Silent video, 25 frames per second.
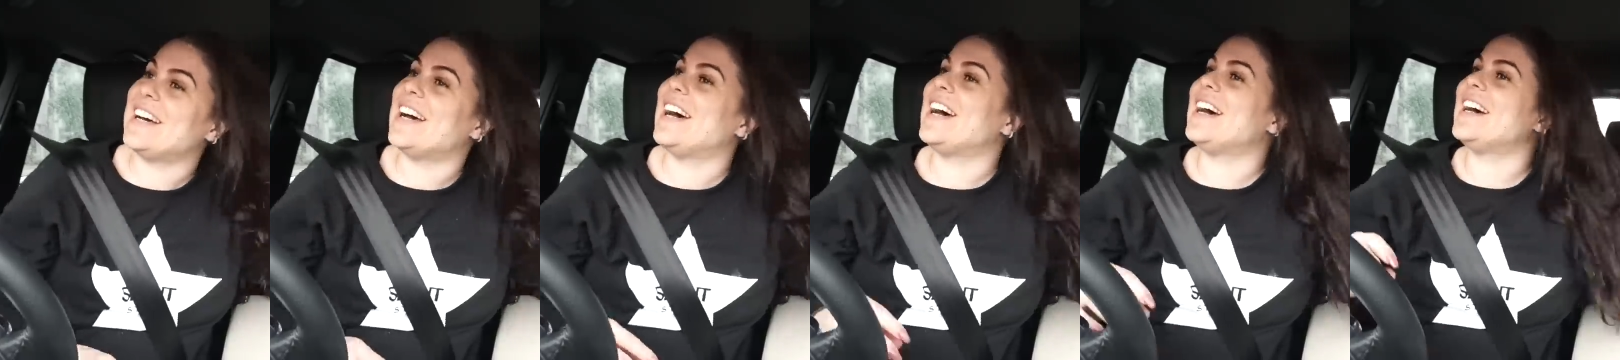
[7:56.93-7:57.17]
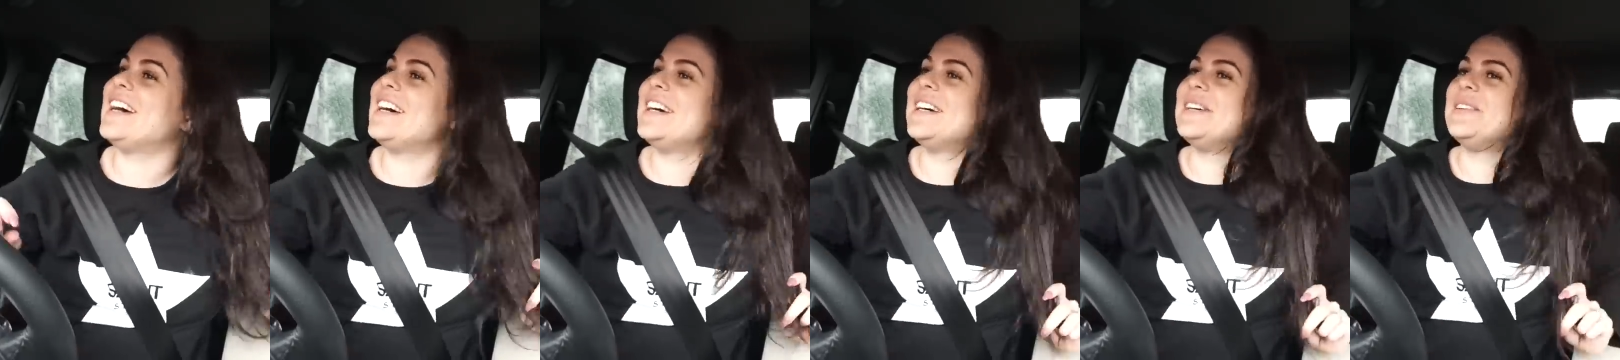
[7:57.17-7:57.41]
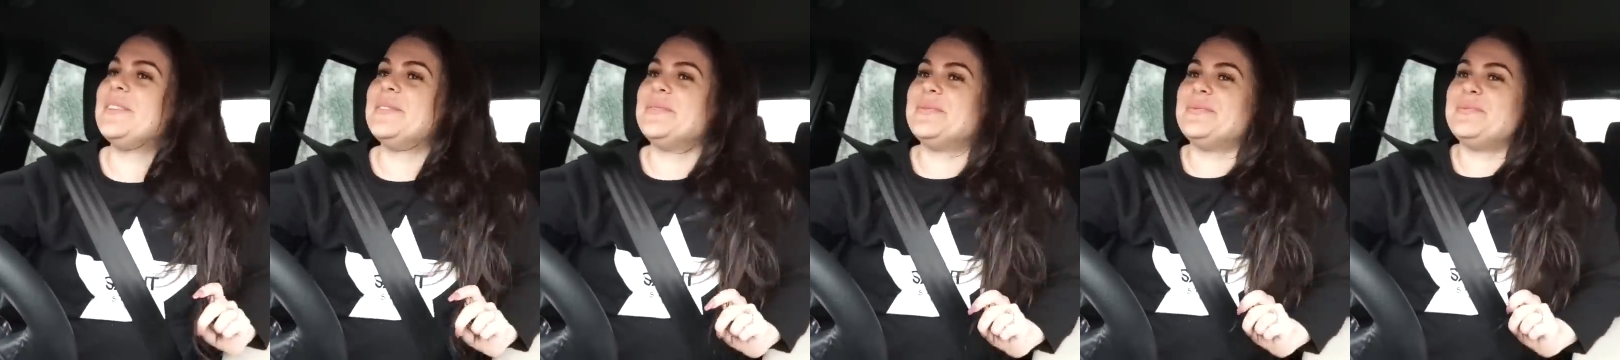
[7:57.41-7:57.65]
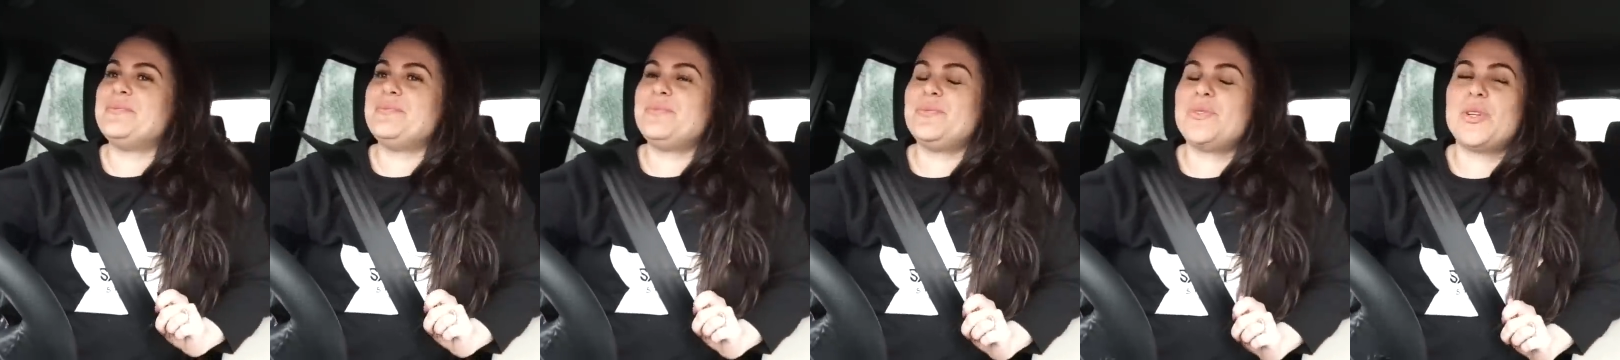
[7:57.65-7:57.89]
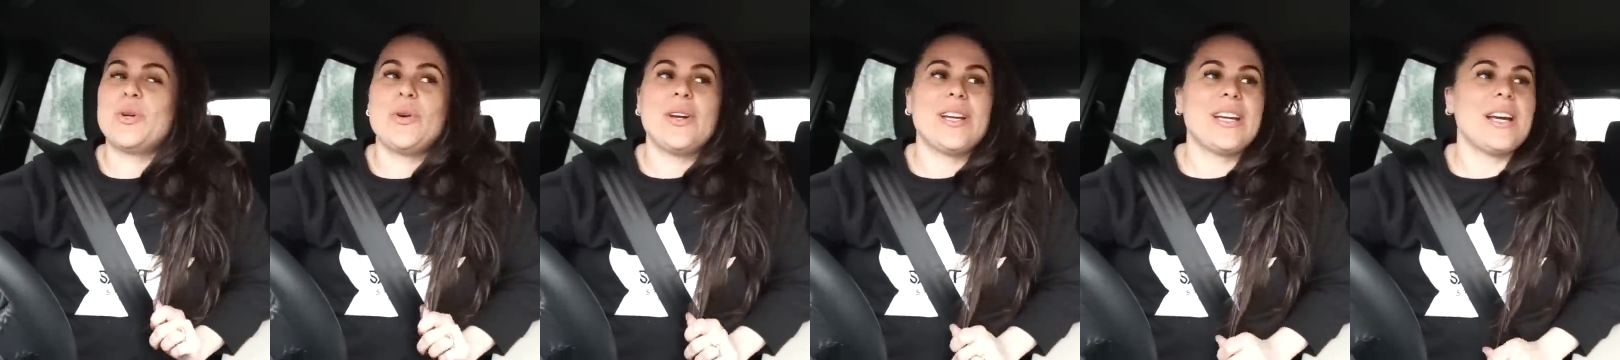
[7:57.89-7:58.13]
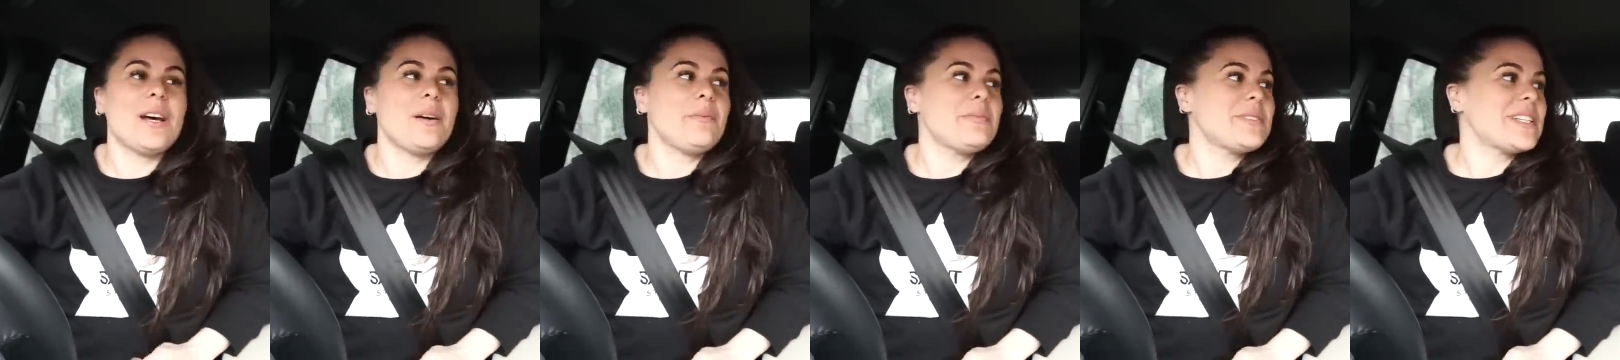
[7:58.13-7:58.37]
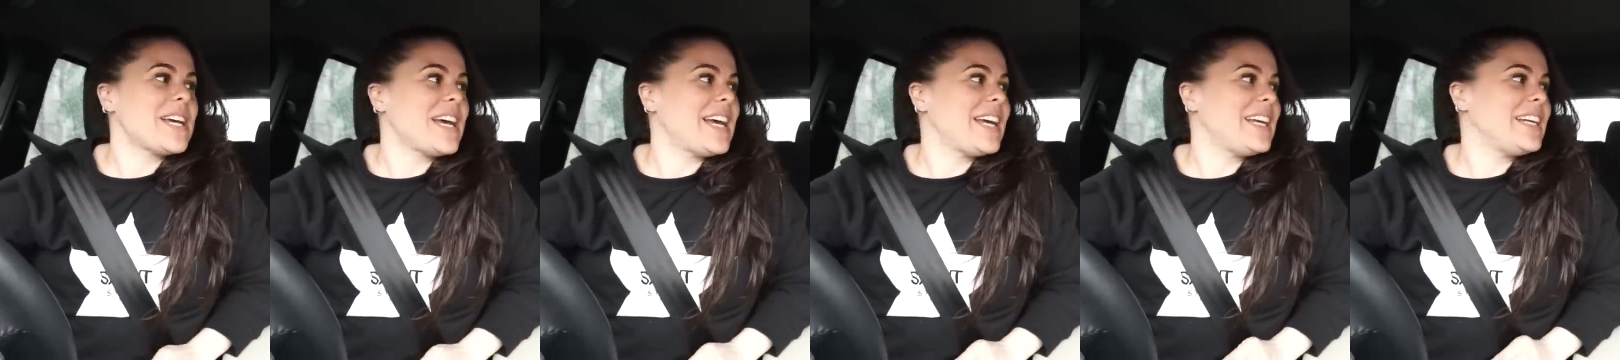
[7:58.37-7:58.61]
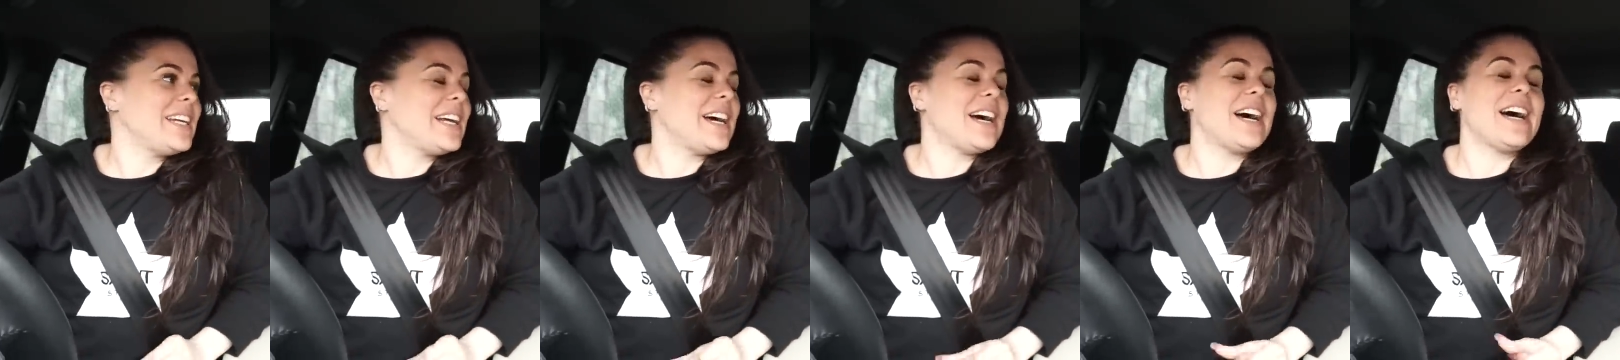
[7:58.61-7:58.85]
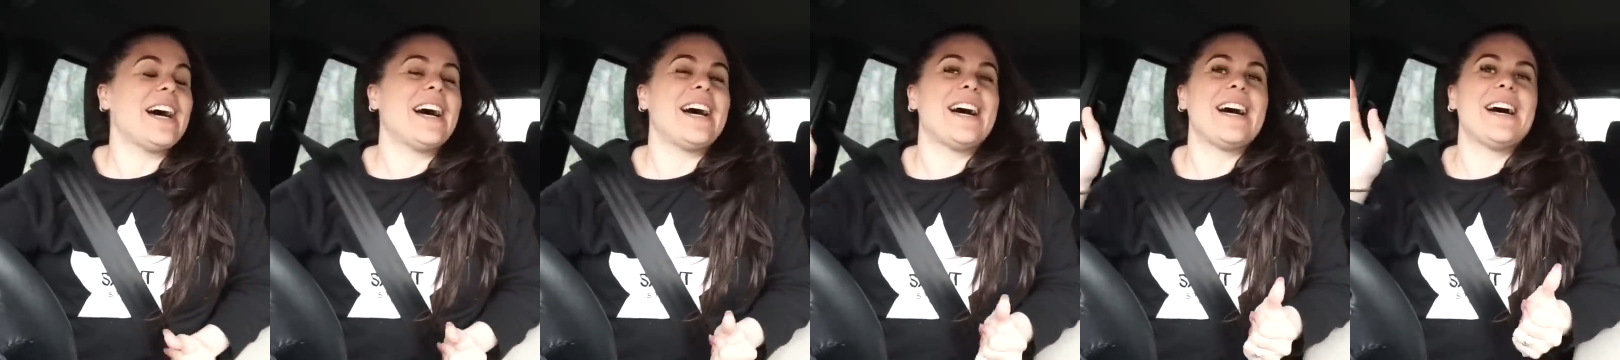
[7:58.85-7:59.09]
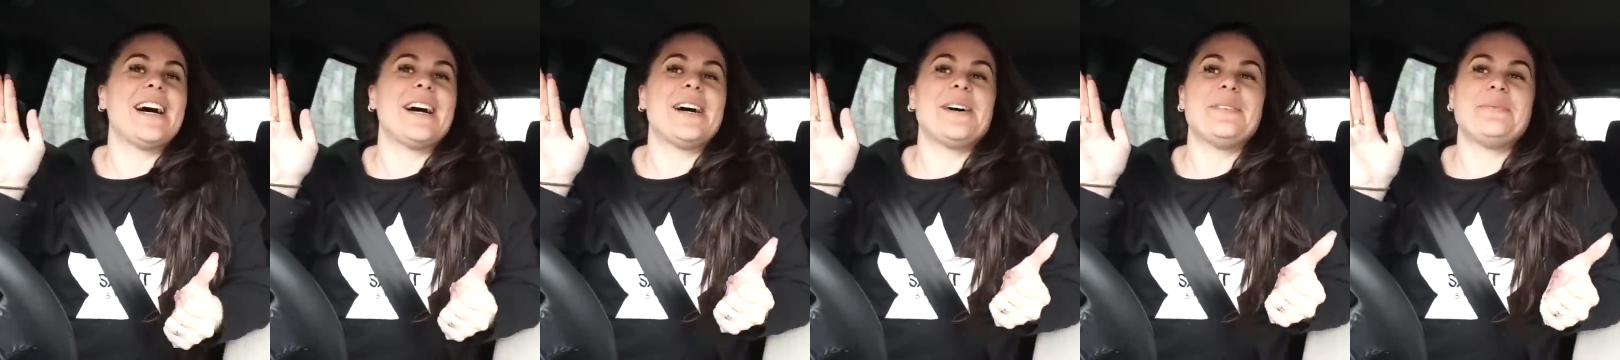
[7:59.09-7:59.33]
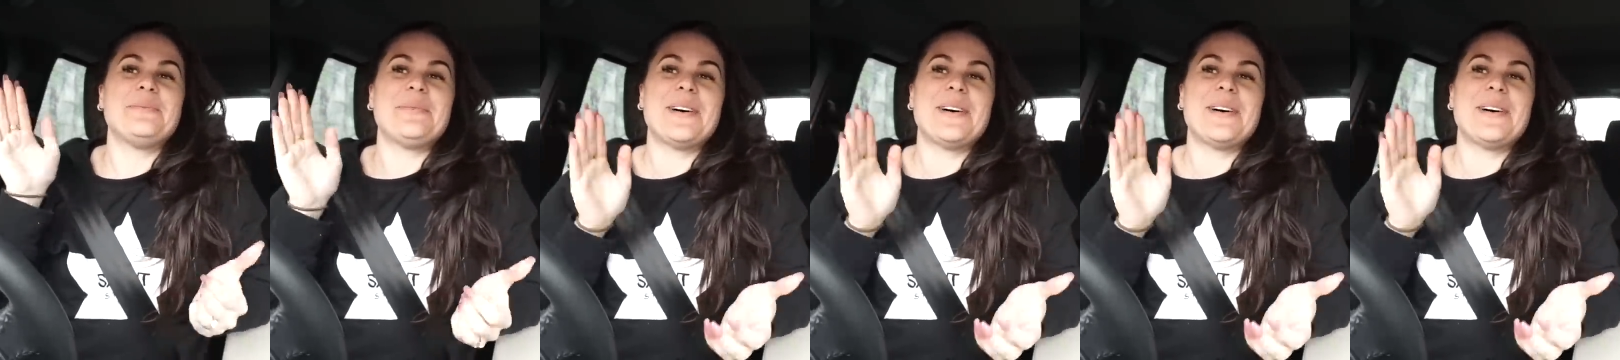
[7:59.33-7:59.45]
Um, quick update. Uh,